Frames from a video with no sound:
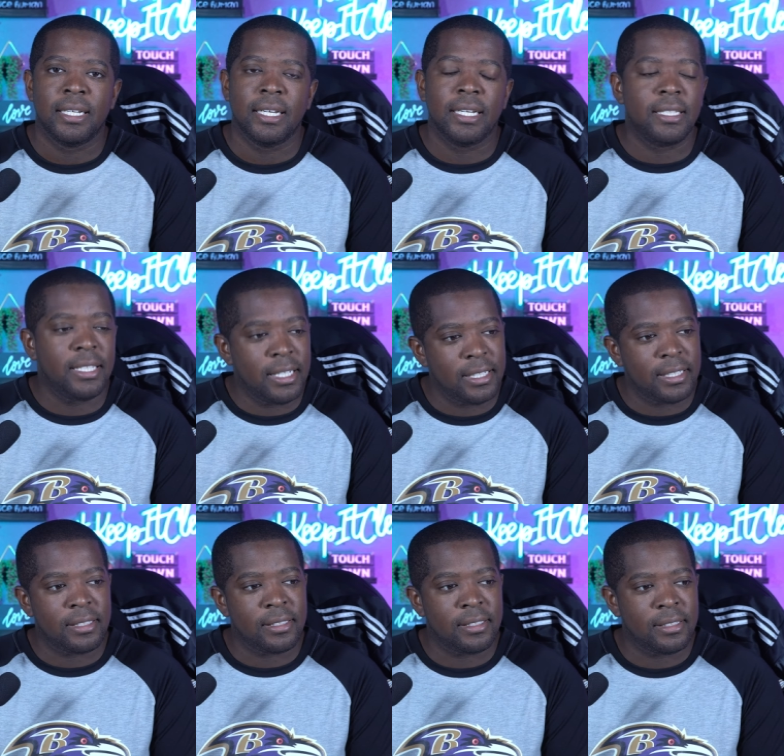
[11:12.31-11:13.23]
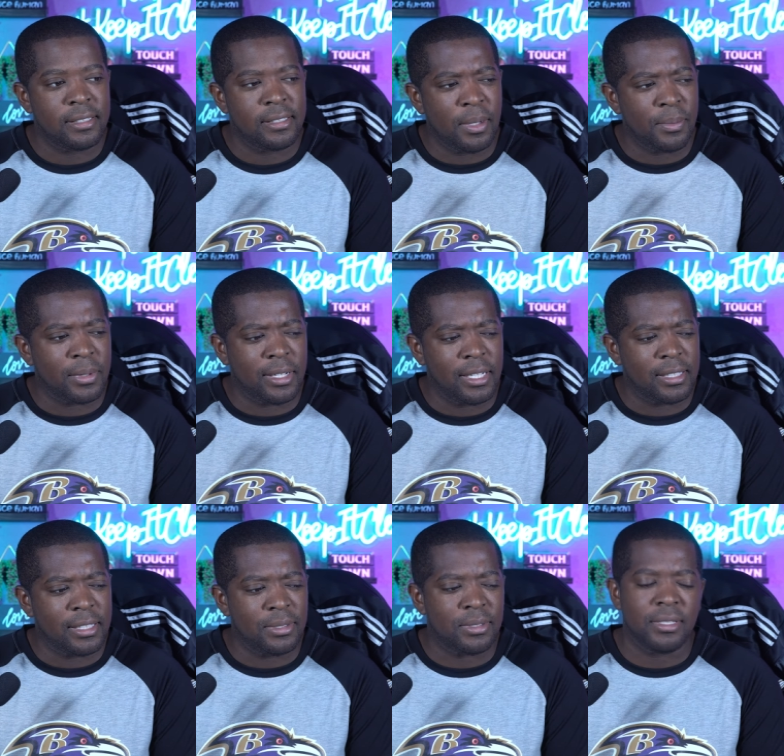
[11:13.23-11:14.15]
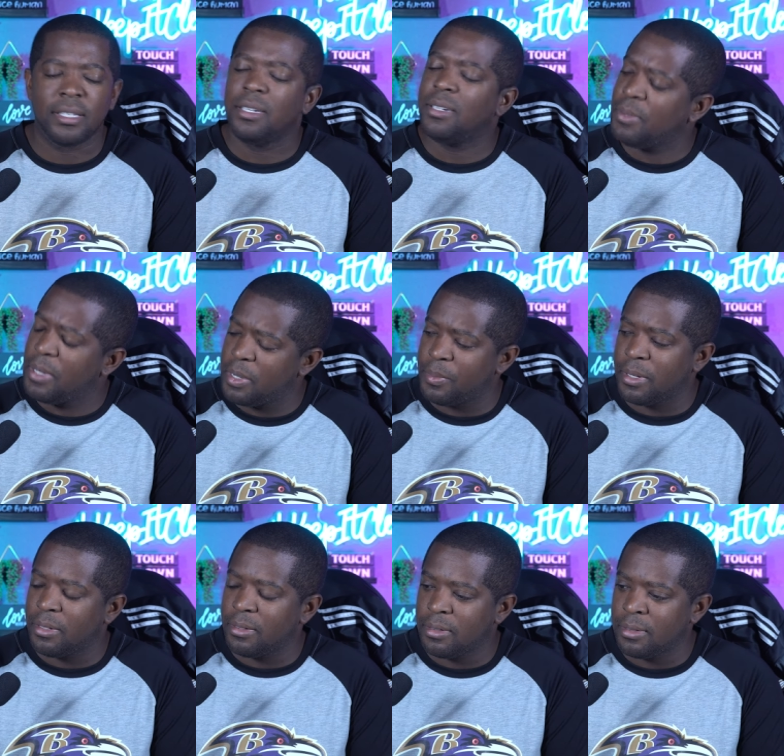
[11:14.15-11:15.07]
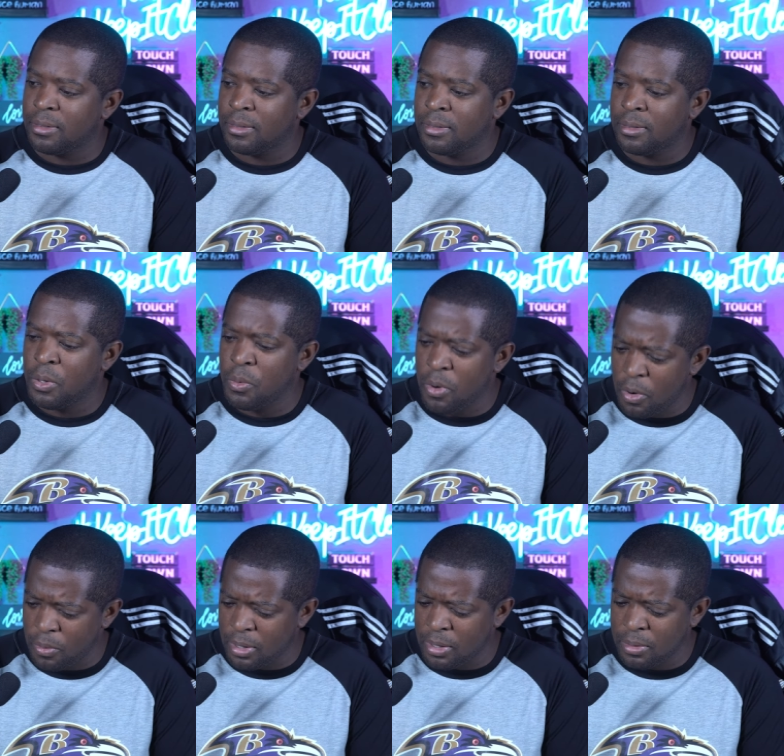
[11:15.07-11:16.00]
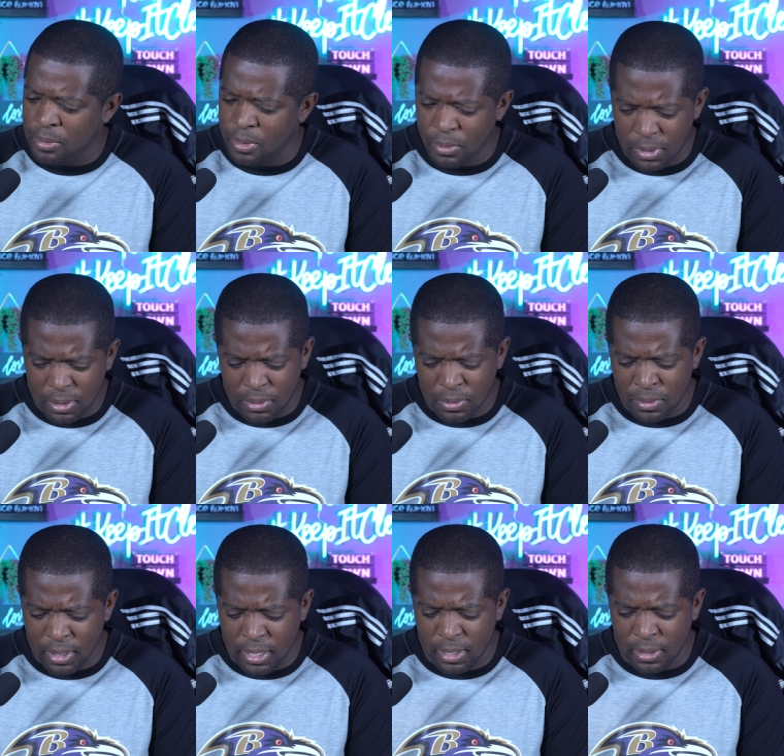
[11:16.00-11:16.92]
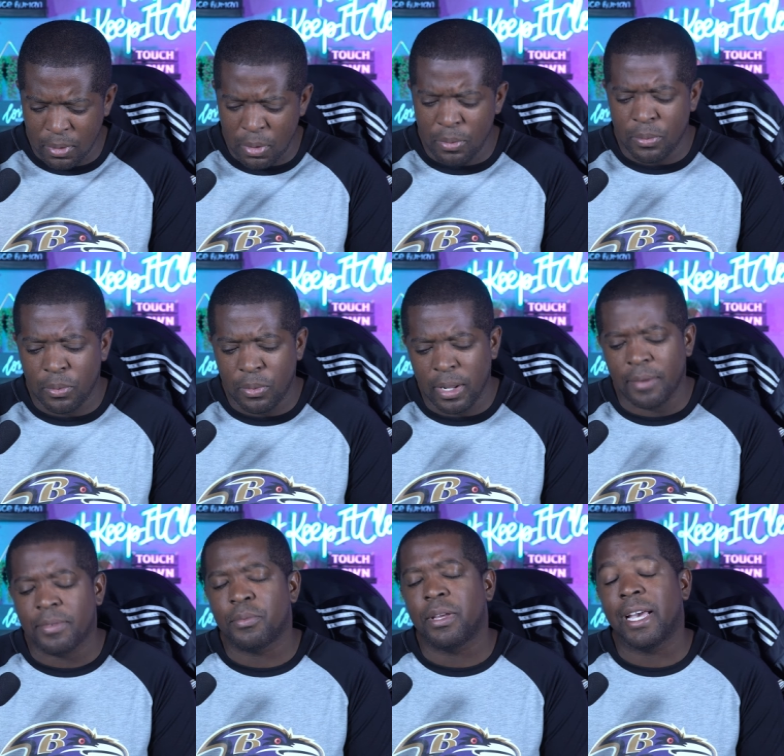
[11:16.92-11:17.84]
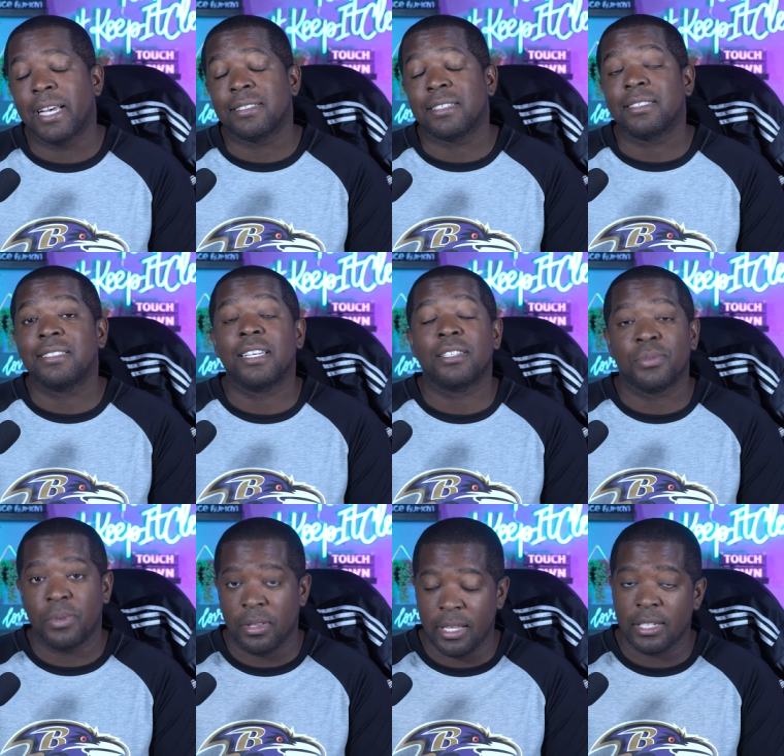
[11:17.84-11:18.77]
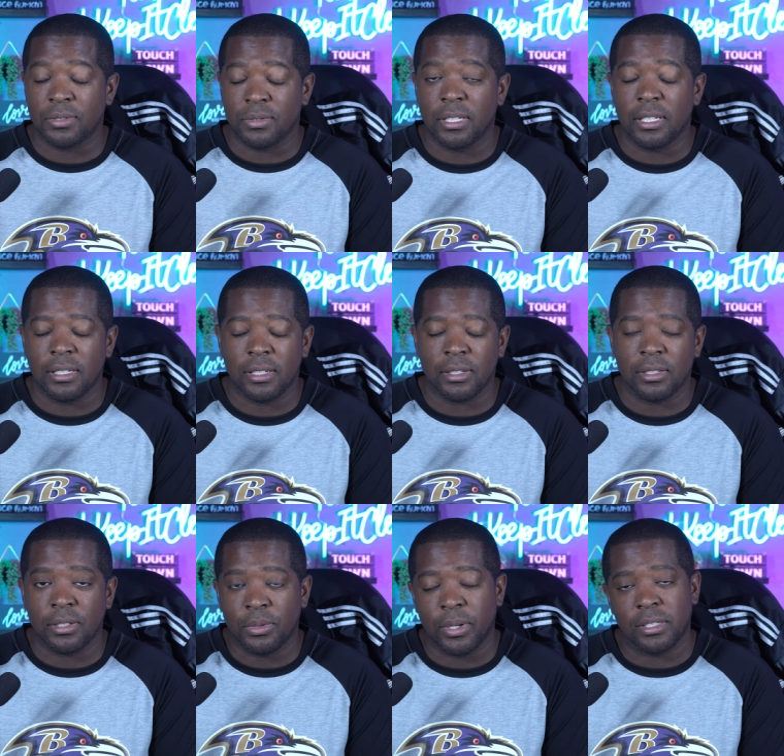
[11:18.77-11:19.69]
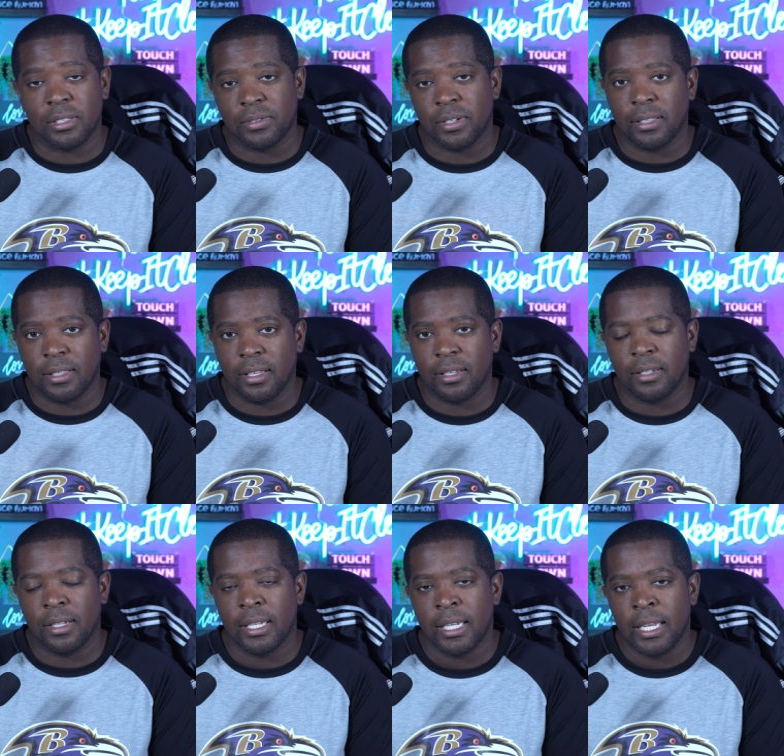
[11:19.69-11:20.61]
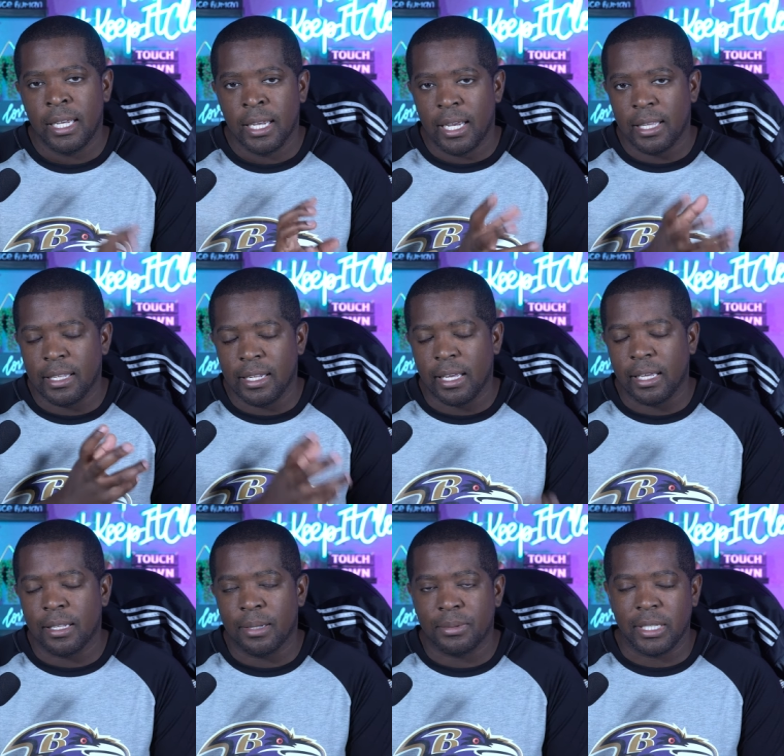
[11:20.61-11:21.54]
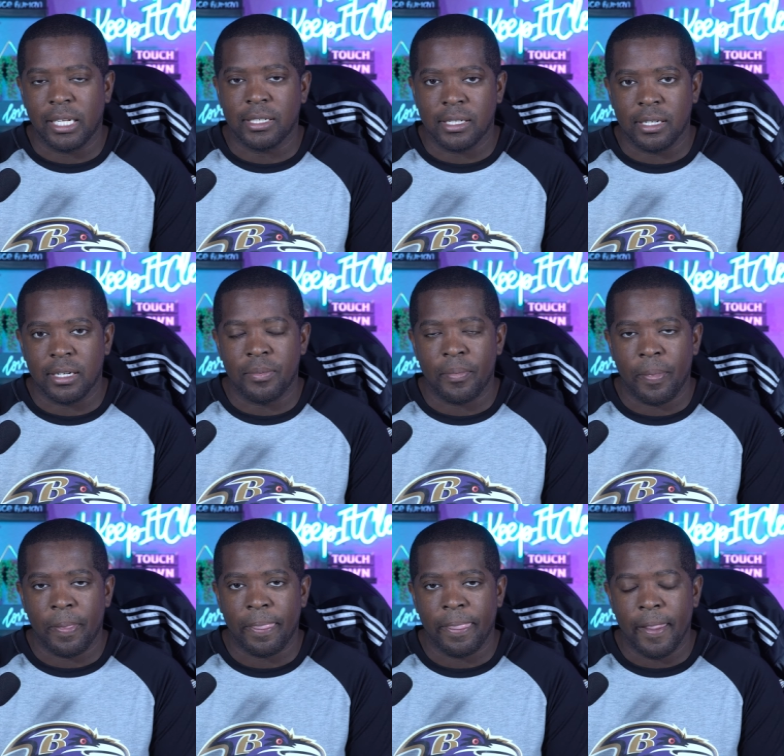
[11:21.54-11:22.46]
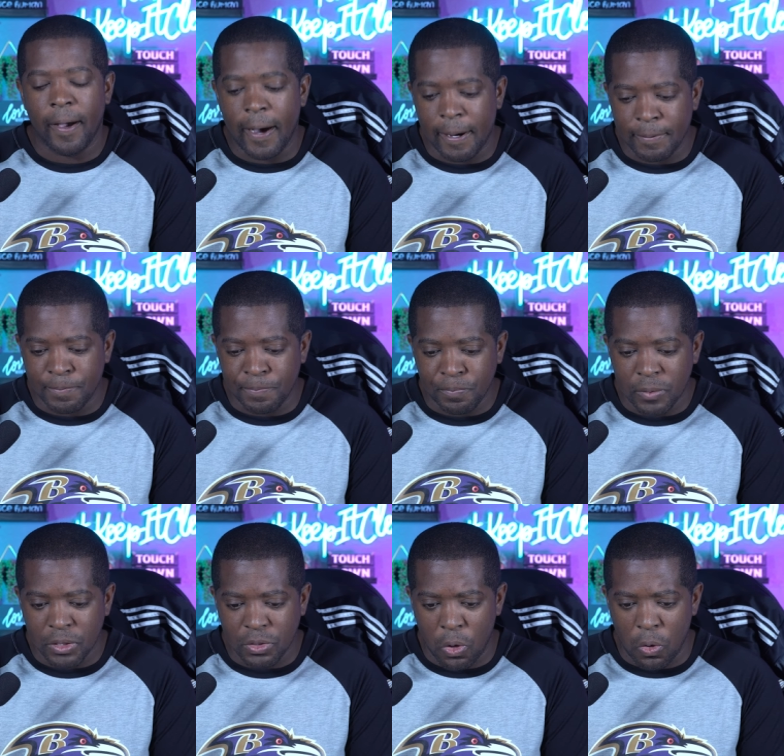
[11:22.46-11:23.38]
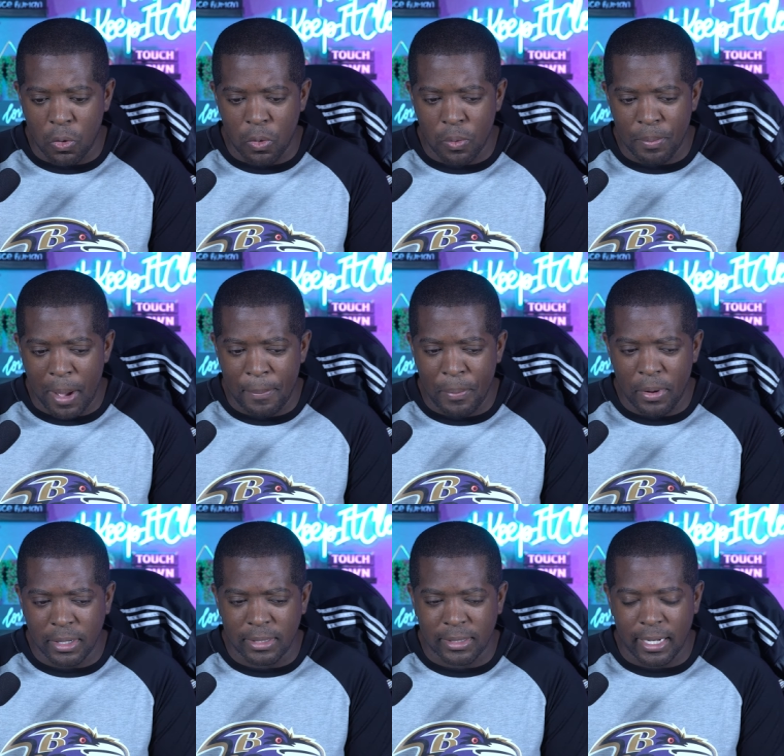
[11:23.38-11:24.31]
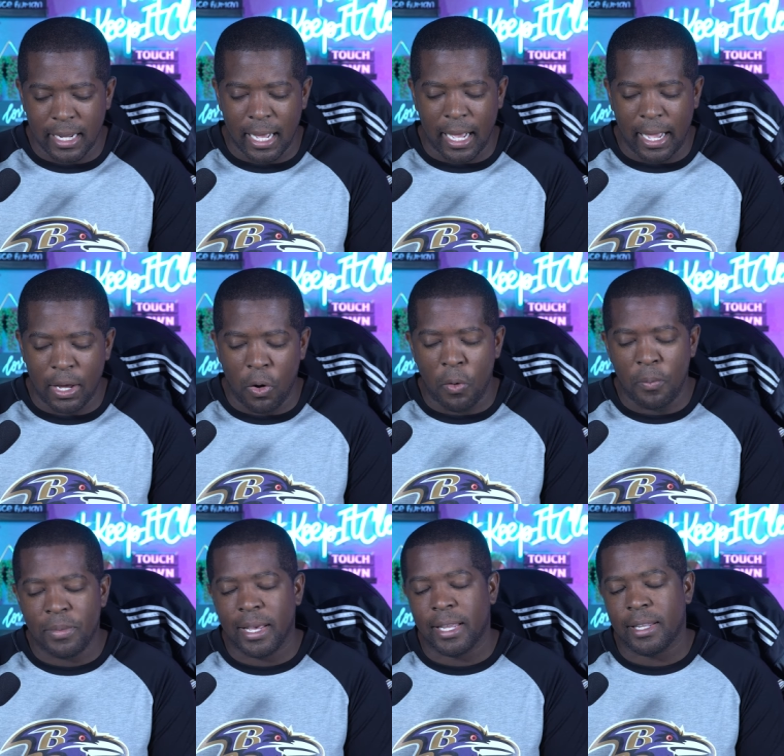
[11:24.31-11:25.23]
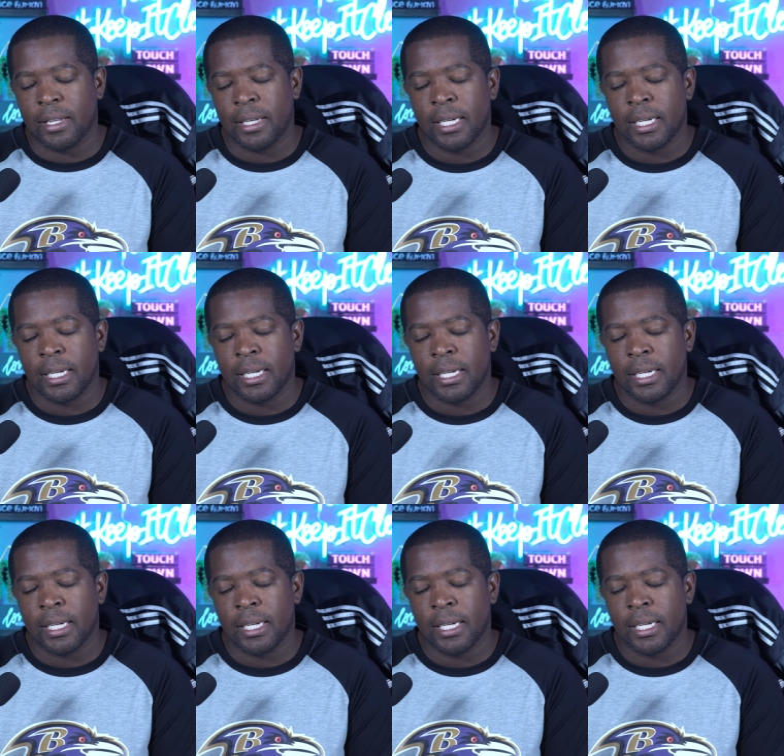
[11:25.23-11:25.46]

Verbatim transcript: And then something clicked, and it was like, oh, wait a minute. Who are we? What do we do? And what, what have we had success with? That's really the, the question right there. And then they end up changing it up. Um, so my point is that I, I hope that